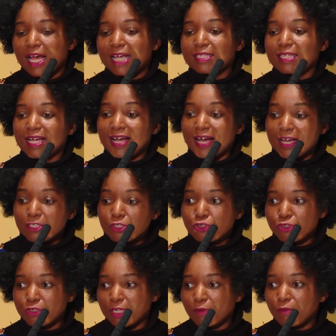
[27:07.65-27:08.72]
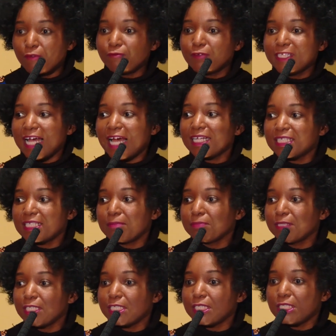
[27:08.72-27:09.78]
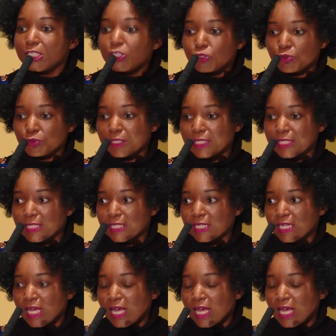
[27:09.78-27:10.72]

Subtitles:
as a country, we've done some decisions